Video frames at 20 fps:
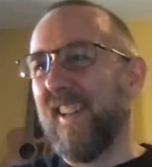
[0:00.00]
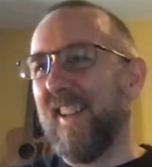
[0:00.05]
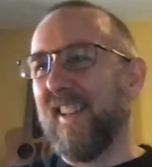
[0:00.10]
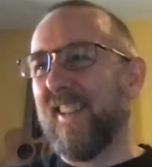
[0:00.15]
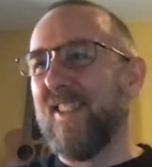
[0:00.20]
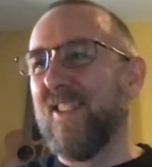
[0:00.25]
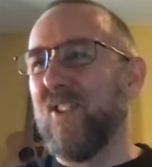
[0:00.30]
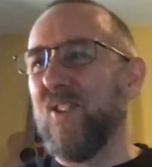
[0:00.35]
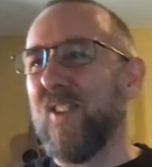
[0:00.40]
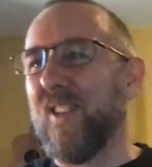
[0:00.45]

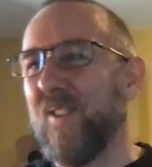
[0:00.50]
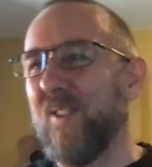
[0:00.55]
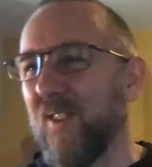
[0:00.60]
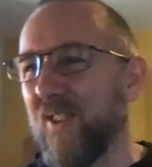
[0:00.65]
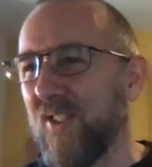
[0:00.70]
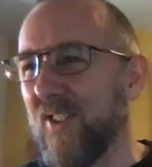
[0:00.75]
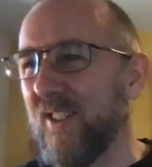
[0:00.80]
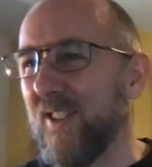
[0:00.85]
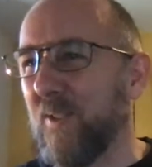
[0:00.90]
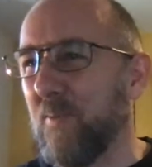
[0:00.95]
Surely it
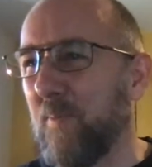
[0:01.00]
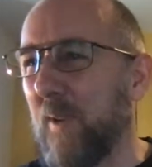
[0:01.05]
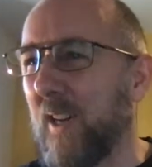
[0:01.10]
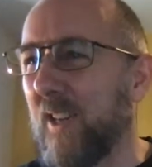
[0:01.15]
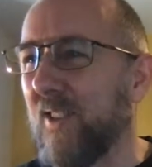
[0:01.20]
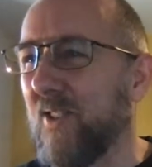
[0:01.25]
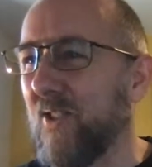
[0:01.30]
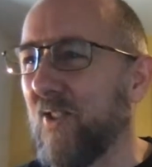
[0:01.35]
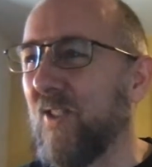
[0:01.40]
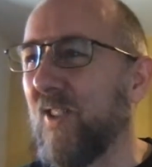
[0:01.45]
wasn't as bad
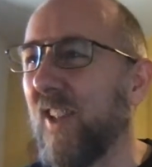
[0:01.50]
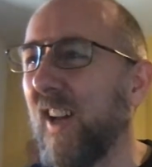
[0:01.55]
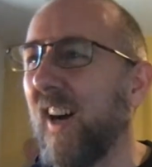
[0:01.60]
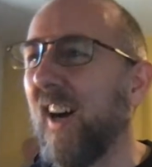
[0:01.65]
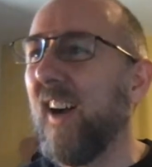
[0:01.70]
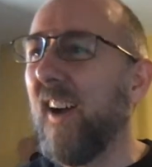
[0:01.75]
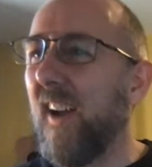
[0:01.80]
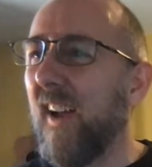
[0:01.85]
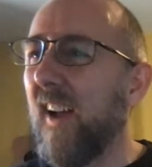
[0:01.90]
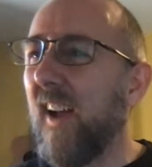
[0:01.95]
as all
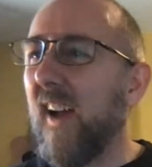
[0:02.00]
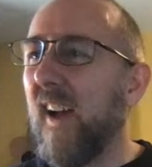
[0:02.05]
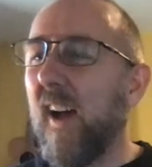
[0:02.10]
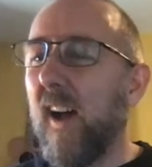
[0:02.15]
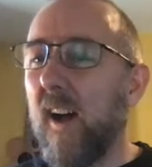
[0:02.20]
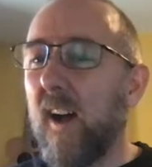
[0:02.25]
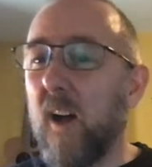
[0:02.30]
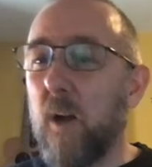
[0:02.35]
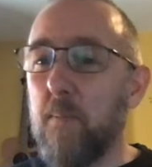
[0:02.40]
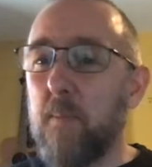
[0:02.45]

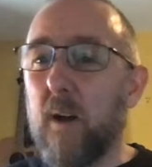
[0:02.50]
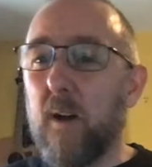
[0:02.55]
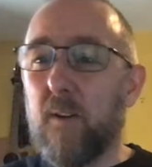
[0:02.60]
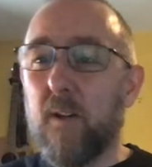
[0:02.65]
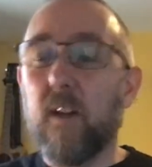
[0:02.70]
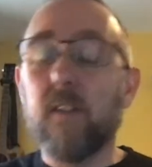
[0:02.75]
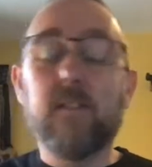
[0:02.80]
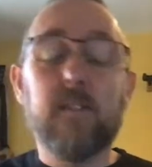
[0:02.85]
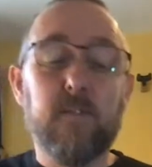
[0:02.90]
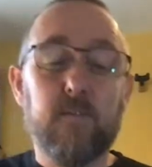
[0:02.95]

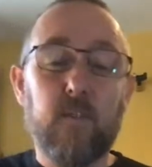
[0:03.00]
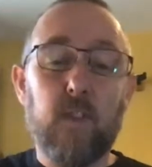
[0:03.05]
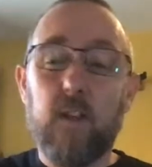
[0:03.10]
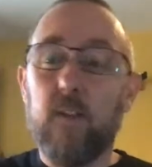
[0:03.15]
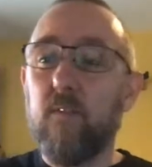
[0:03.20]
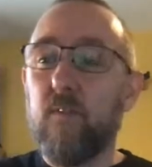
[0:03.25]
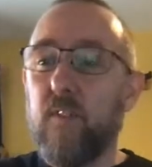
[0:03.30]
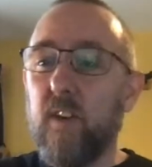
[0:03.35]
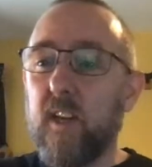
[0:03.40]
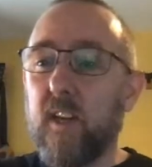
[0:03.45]
that.
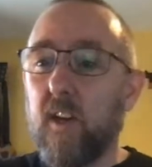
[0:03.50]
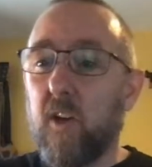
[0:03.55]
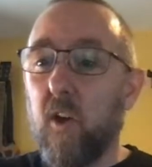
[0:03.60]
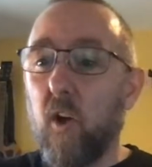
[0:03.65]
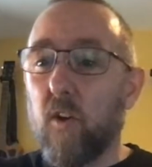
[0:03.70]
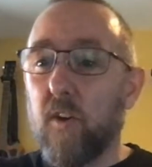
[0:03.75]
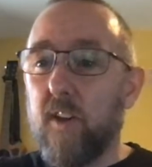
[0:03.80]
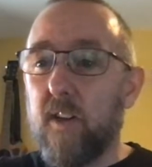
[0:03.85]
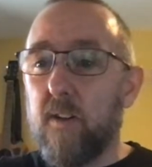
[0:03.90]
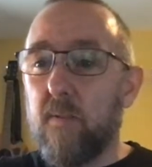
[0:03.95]
Vic
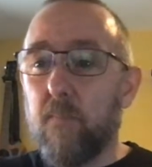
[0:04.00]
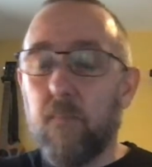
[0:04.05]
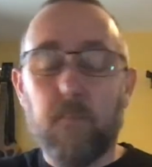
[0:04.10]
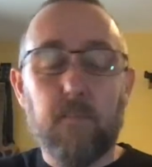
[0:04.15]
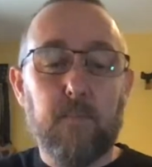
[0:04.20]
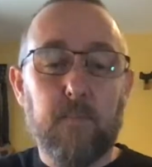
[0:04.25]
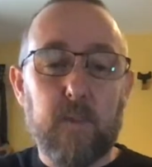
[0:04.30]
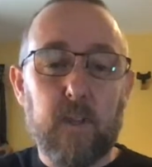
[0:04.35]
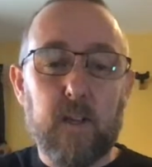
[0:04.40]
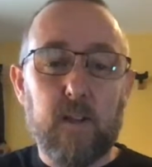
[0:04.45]
got it
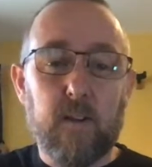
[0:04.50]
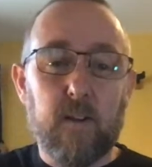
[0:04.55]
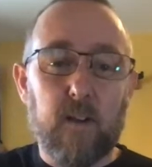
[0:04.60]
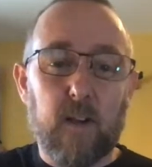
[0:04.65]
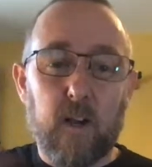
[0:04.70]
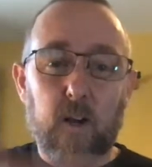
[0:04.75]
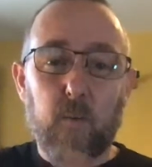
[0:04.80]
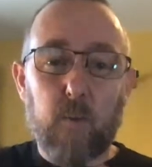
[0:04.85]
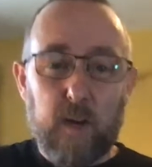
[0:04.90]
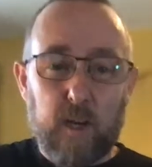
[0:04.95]

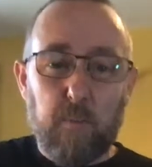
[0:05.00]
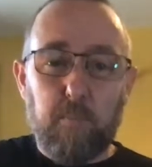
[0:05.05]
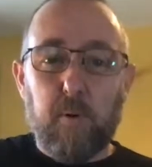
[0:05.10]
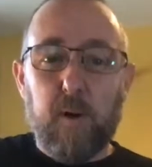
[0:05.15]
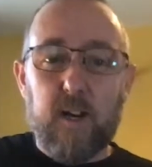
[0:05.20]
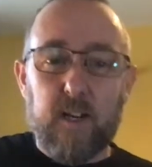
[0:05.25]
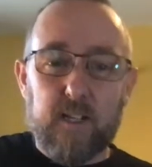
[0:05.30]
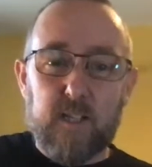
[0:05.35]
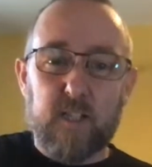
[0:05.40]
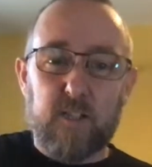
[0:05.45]
when I
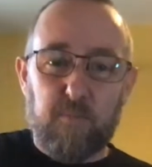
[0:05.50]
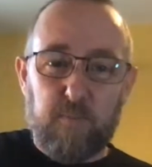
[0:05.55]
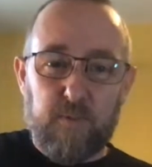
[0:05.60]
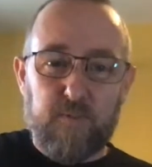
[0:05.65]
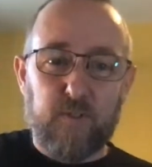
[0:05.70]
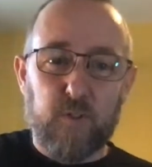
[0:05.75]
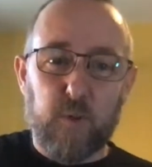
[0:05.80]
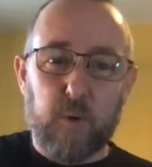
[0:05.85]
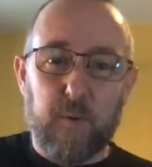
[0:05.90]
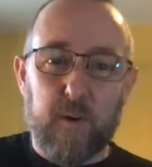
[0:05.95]
practiced
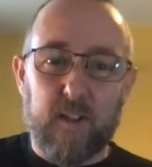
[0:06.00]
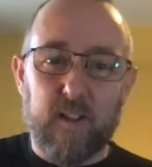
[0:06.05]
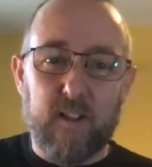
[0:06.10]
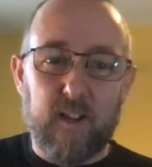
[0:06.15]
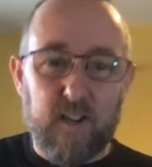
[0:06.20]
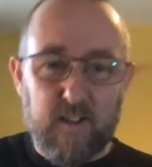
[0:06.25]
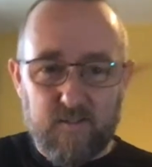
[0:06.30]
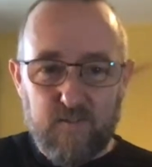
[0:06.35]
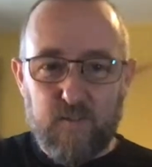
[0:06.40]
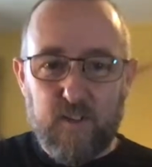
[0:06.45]
before we went
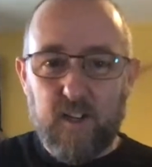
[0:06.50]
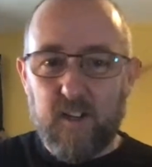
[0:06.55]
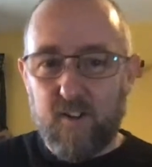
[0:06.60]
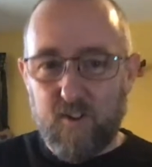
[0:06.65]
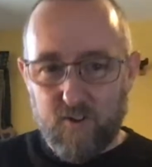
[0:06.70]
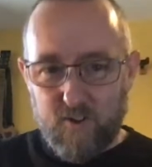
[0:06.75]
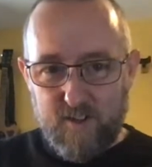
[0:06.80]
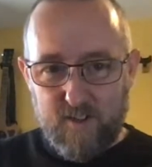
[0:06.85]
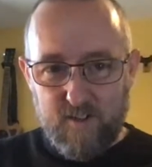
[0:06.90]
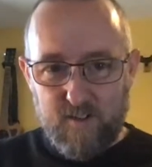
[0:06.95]
live. Vic
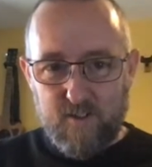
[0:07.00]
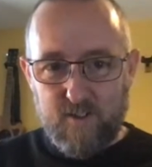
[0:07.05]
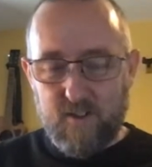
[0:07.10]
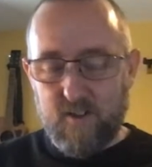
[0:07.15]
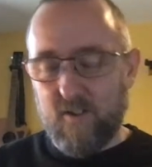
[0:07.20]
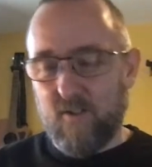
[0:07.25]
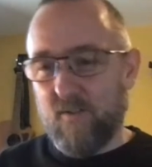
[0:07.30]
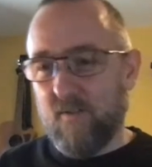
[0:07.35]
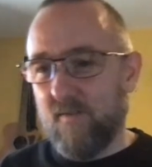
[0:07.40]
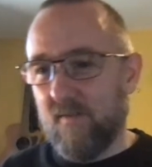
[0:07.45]
got it,
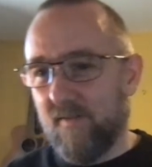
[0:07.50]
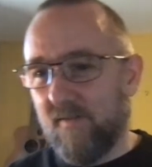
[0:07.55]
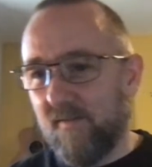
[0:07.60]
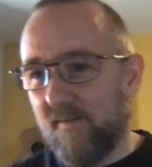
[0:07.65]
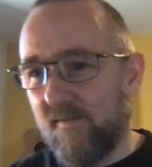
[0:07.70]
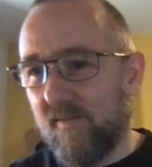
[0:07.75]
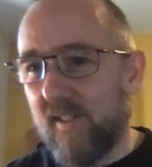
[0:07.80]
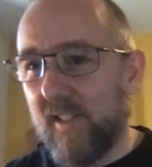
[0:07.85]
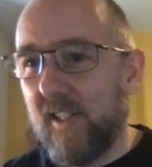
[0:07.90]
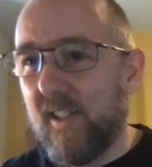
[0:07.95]
so
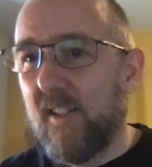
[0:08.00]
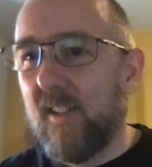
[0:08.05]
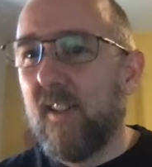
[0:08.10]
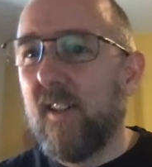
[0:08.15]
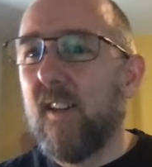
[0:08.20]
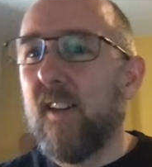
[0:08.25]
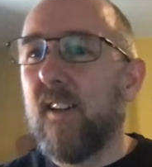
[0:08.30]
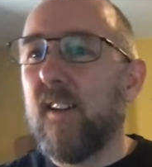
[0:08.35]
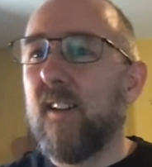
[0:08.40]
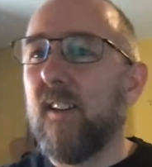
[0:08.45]

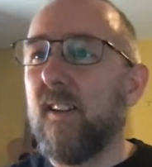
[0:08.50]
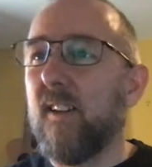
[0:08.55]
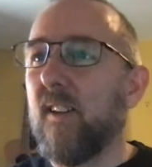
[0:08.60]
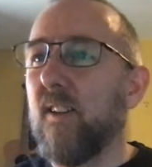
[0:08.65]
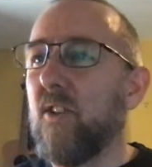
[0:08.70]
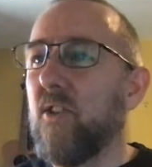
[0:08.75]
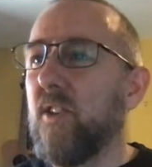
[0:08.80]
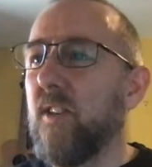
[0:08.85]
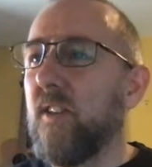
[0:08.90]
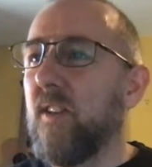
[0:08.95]

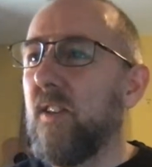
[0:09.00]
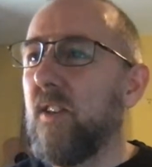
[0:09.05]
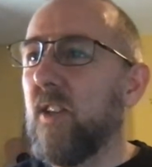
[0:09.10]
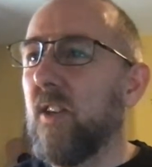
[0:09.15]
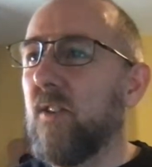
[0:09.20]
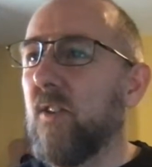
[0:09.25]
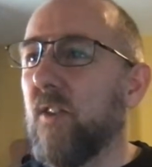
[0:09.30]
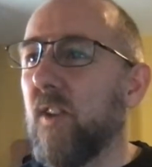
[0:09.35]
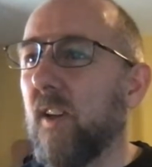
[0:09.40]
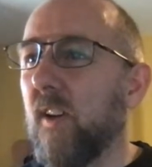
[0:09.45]
she had
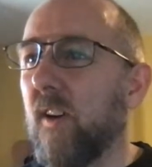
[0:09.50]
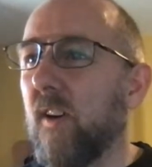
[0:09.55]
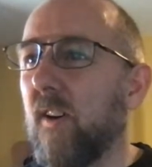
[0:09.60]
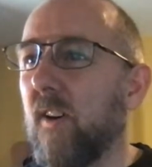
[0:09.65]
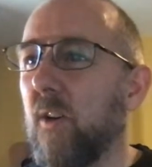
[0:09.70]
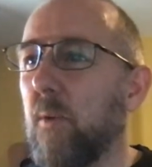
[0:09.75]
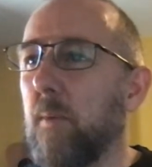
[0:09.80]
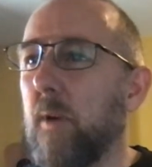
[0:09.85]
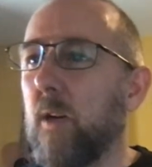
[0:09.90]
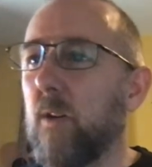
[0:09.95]
to think
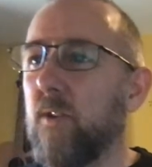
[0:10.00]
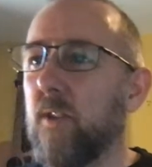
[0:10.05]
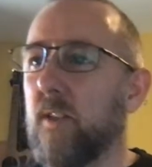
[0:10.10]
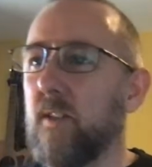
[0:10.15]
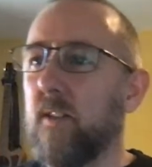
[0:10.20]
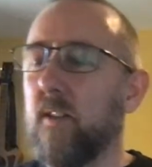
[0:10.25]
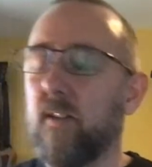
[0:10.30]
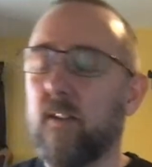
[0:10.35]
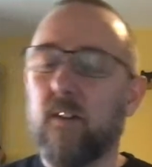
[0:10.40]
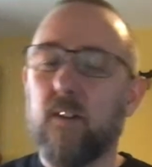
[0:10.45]
hard about
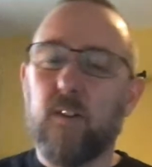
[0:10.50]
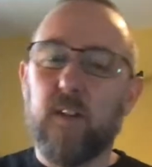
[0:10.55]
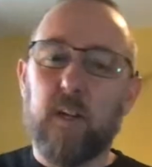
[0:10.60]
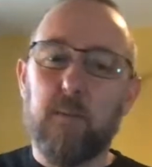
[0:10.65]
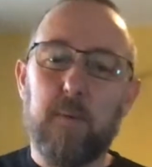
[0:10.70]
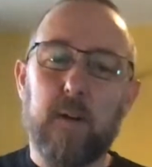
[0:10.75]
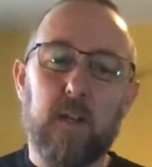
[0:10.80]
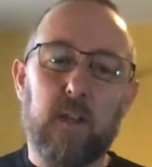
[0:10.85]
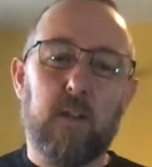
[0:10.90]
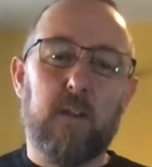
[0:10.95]
it. Think
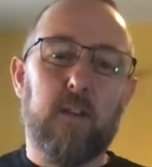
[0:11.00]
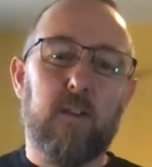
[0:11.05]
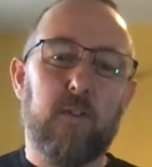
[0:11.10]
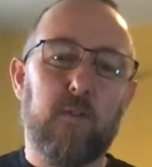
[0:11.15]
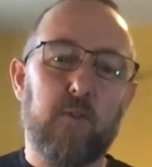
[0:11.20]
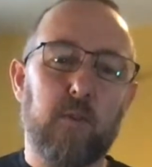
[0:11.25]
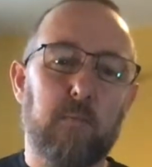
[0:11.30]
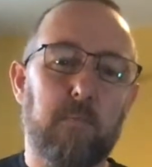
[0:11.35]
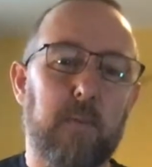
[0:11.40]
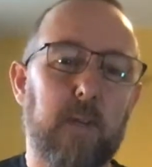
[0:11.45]
about the
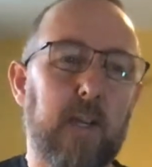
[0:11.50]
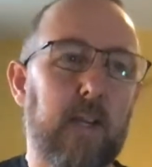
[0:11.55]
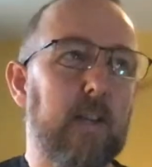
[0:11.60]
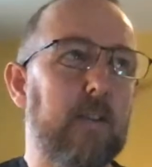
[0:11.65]
drum beat.